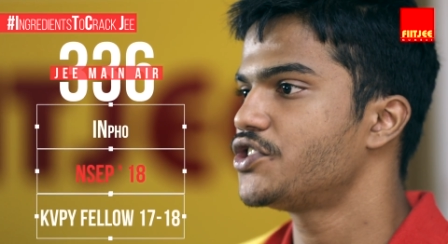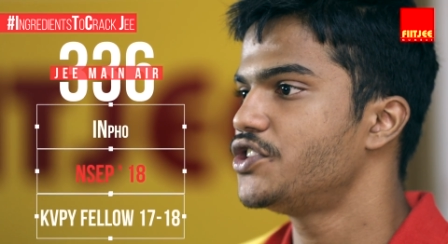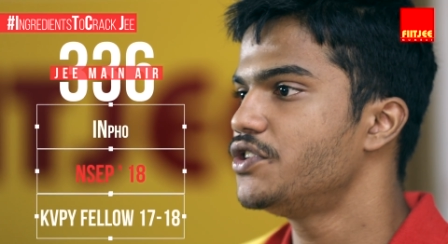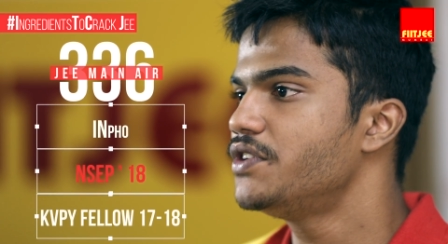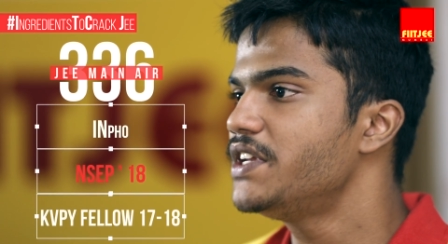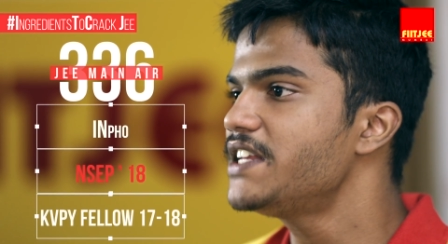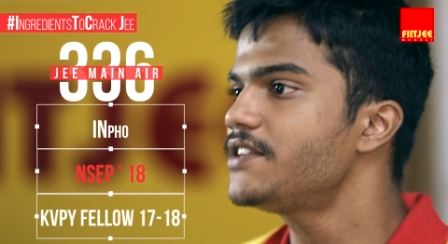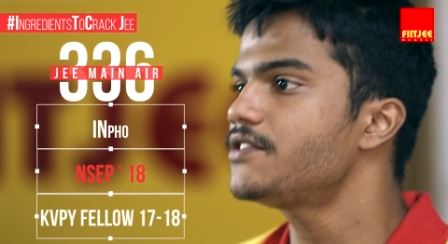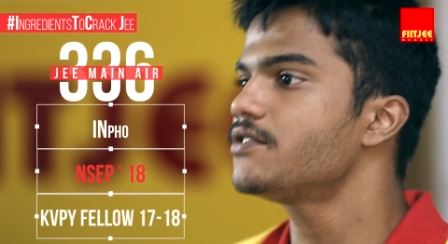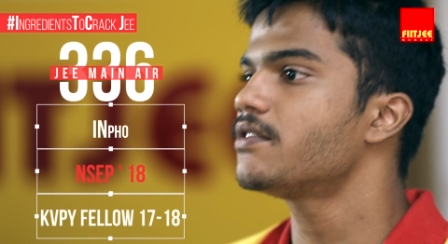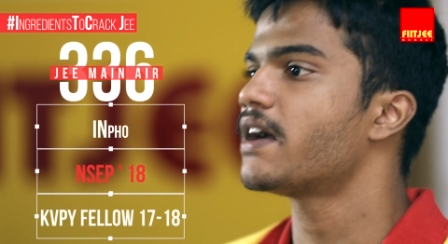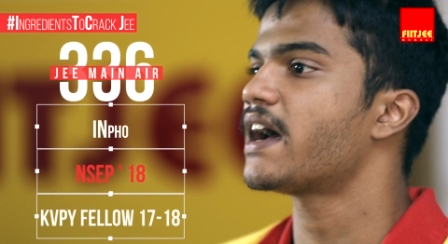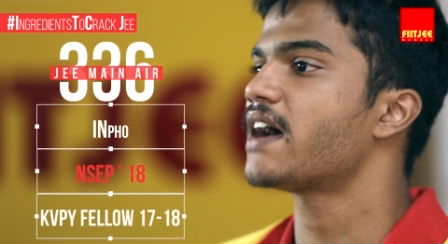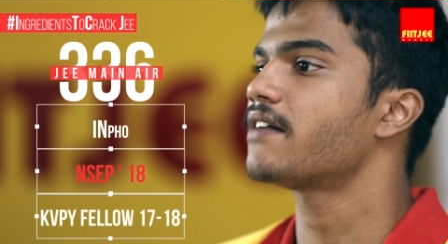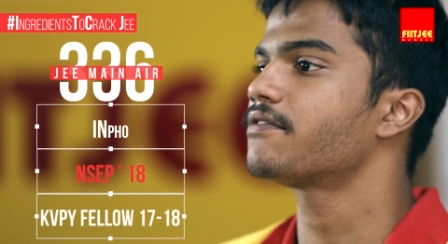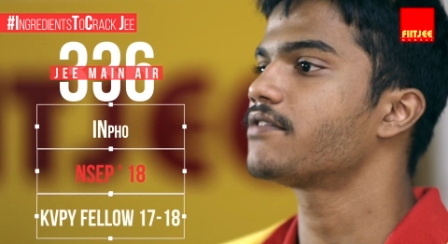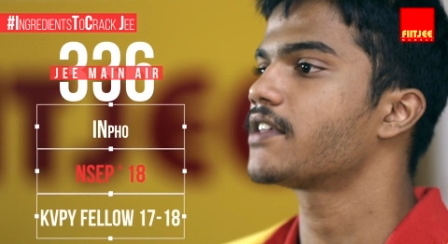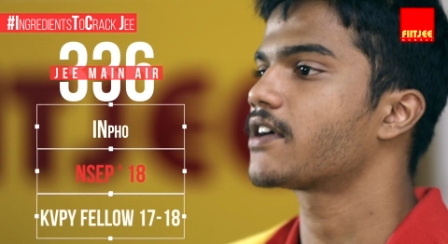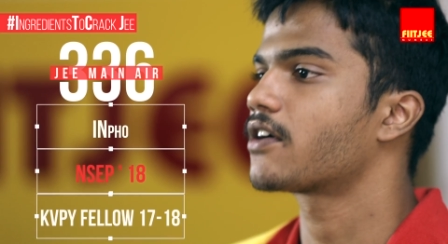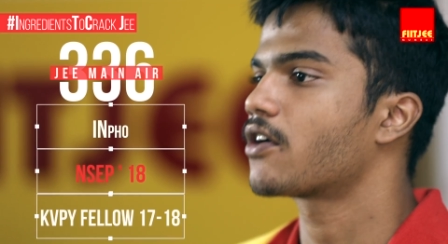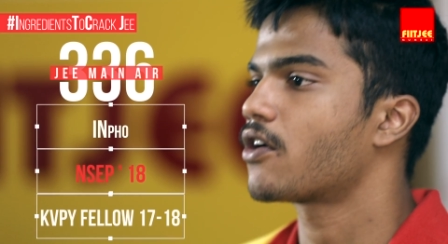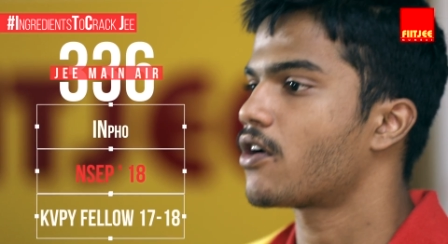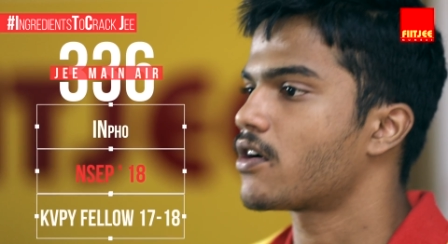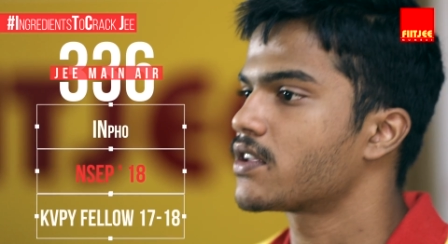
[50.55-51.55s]
You need to have the
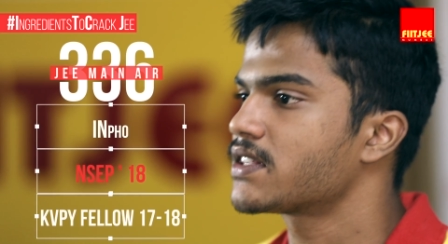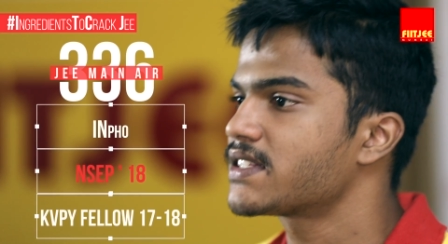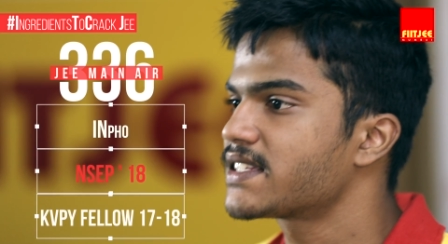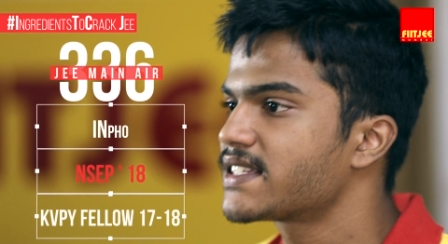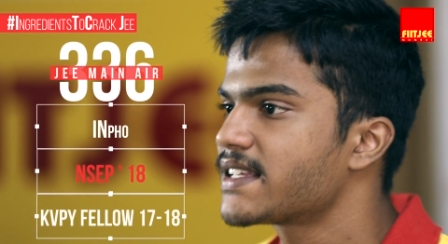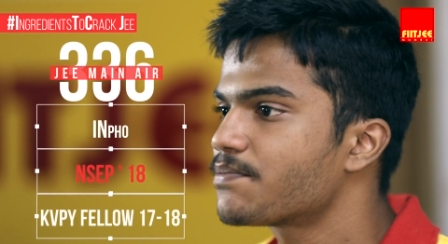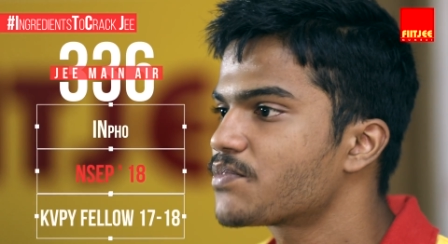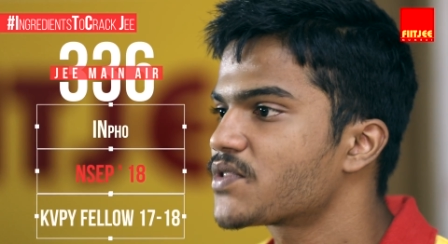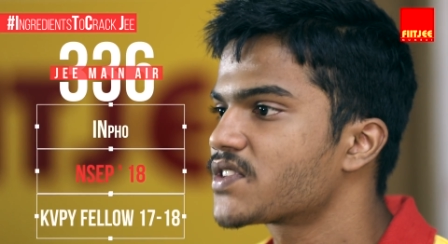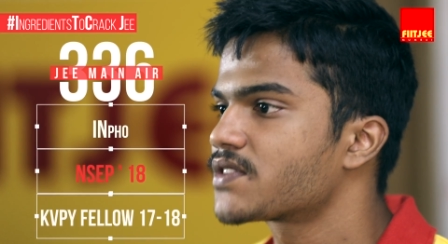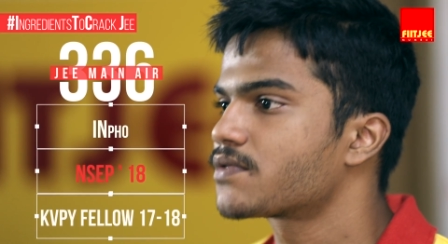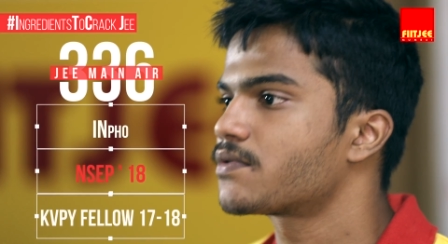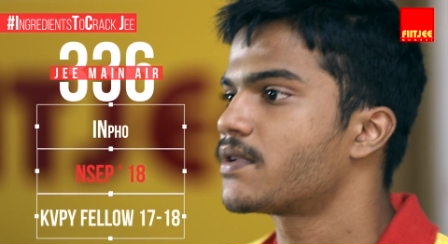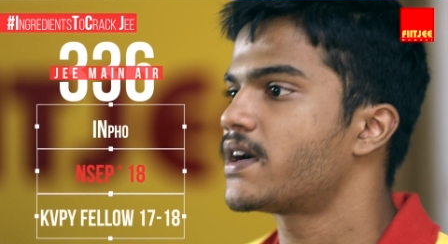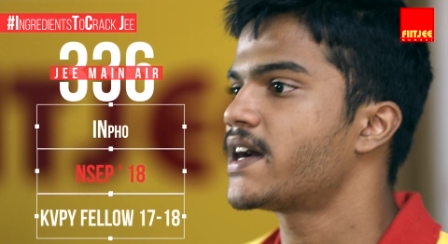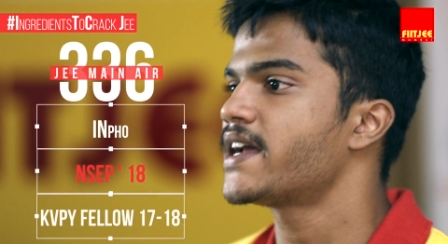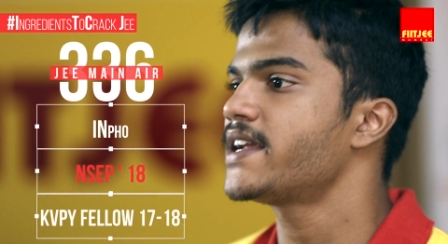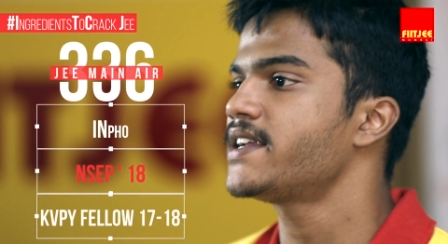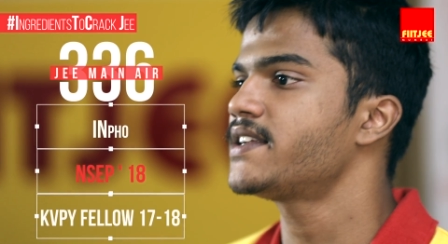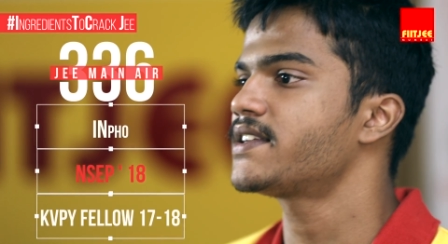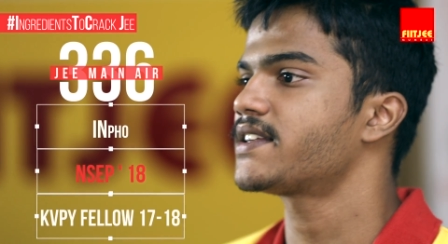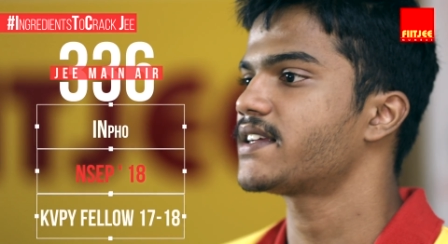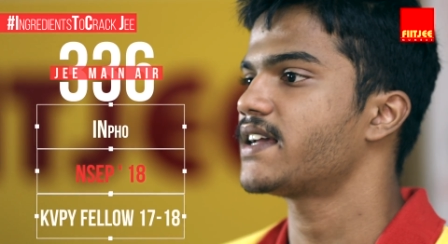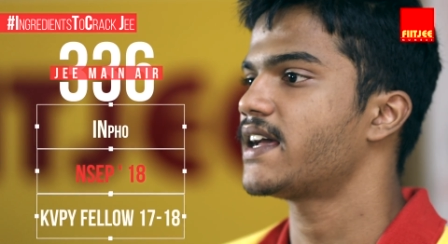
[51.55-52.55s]
concepts
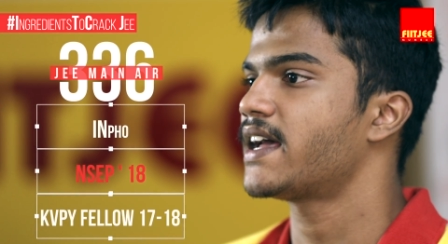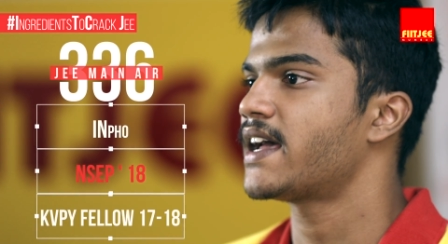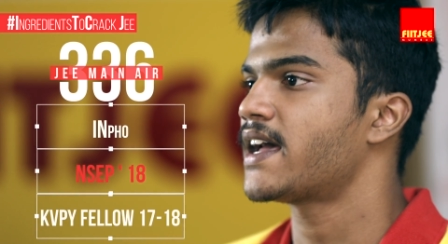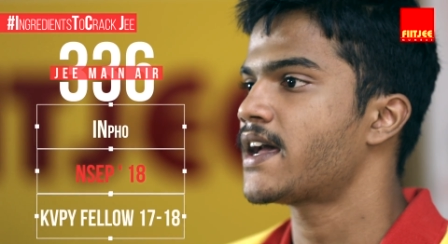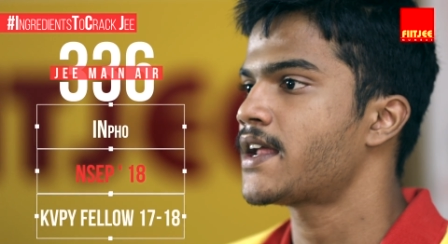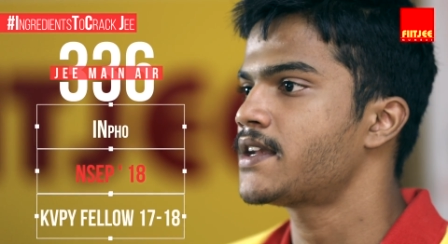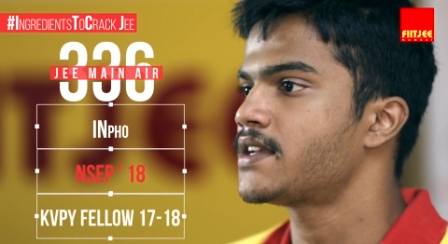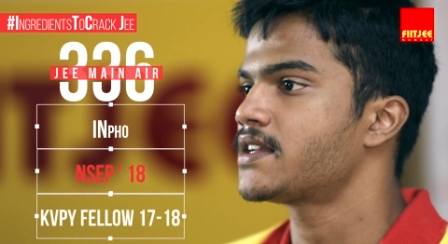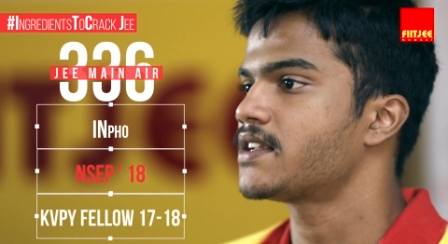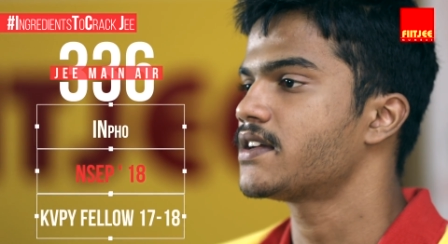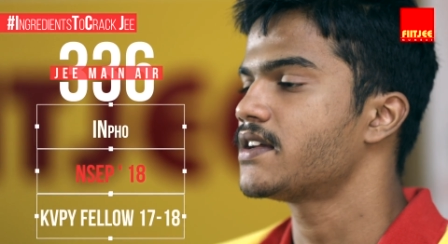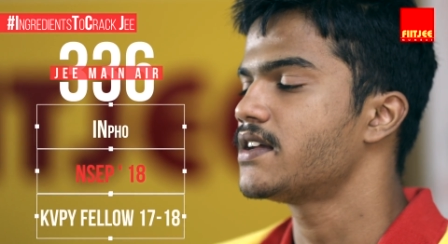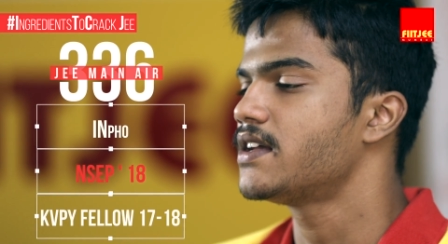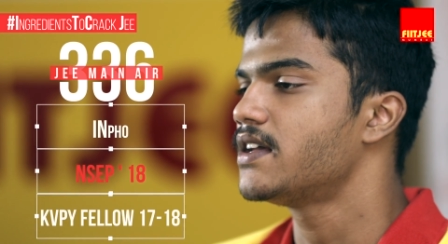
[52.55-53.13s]
right, and